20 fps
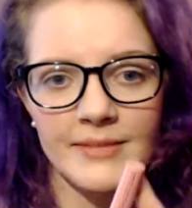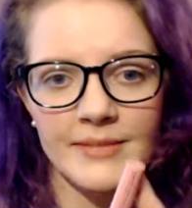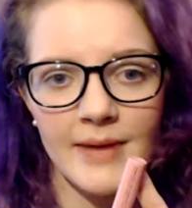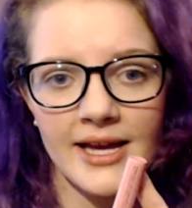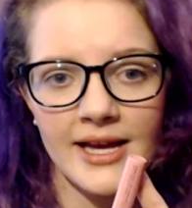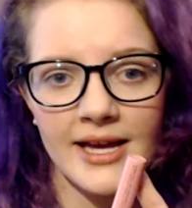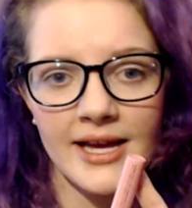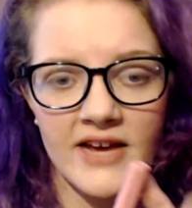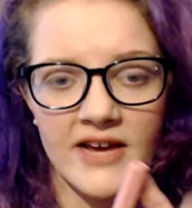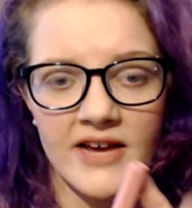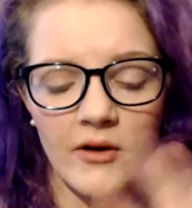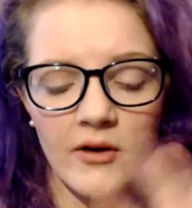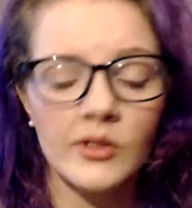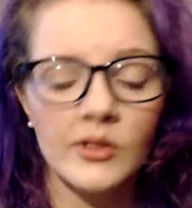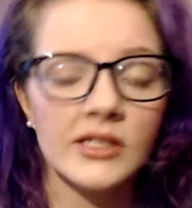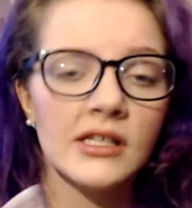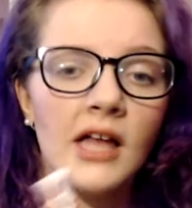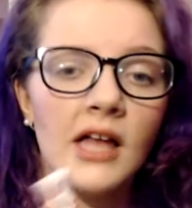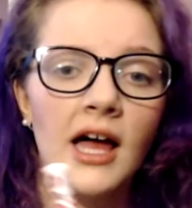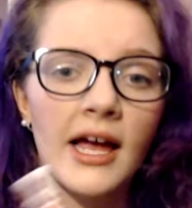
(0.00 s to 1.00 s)
This by itself I
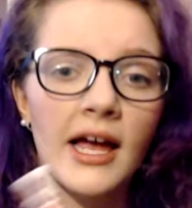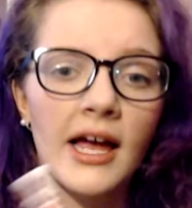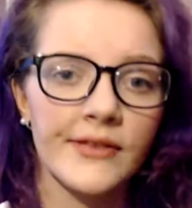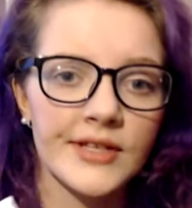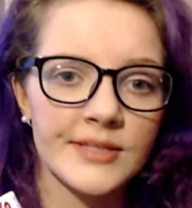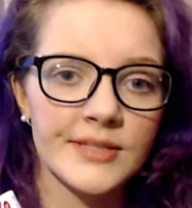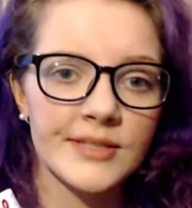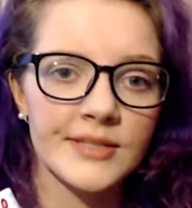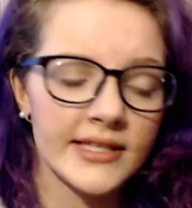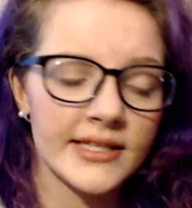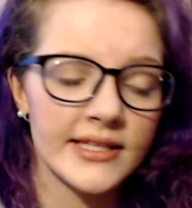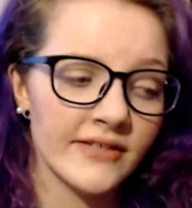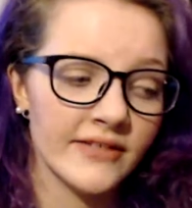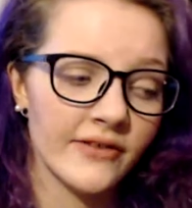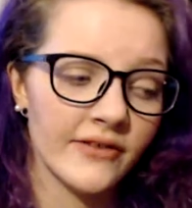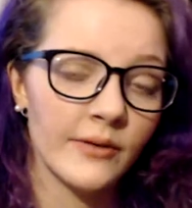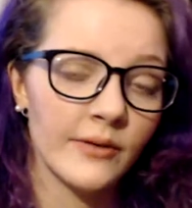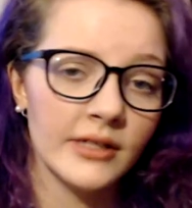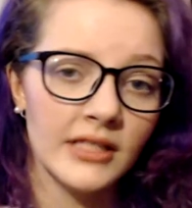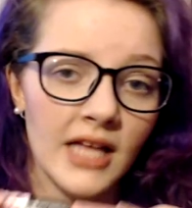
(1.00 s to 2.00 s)
really like. This by
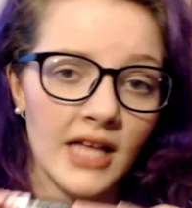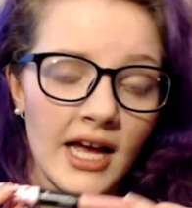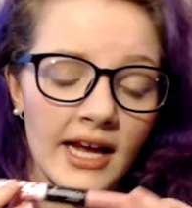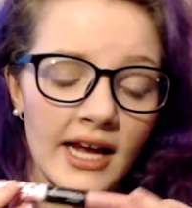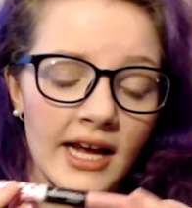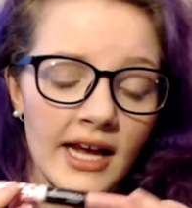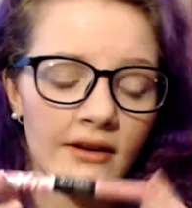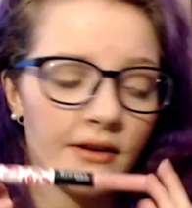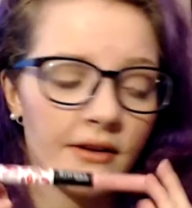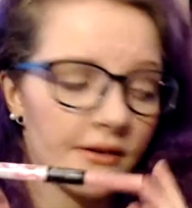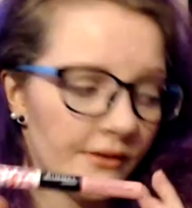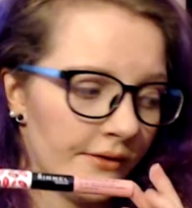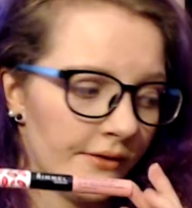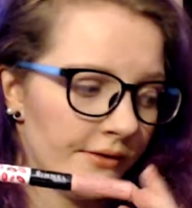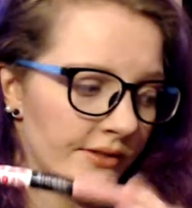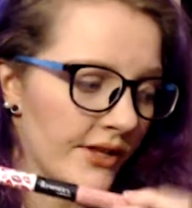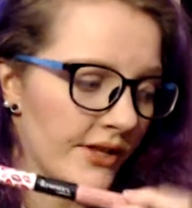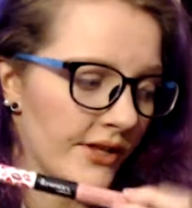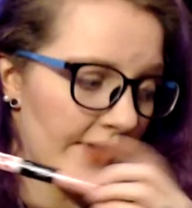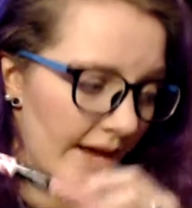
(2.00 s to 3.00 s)
itself I really like.
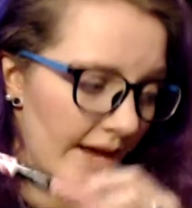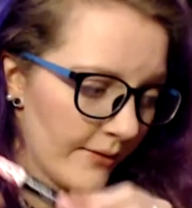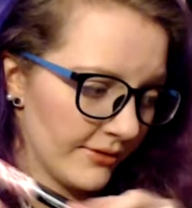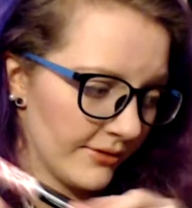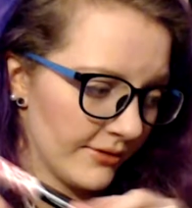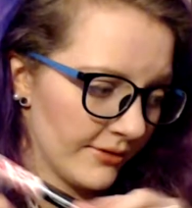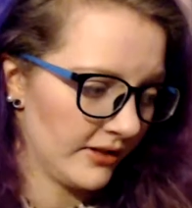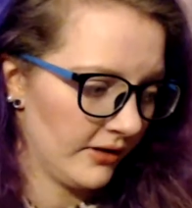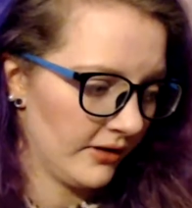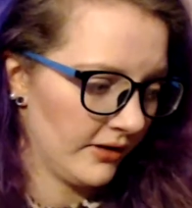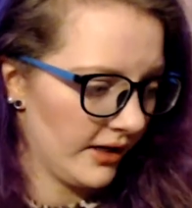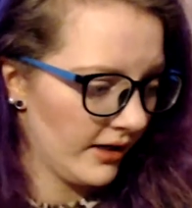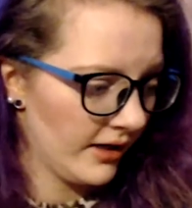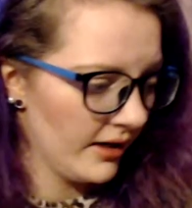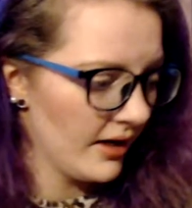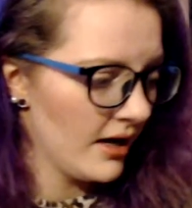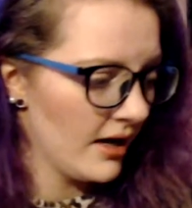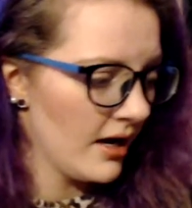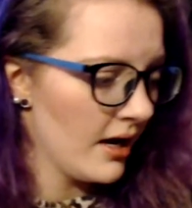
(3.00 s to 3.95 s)
So that was good.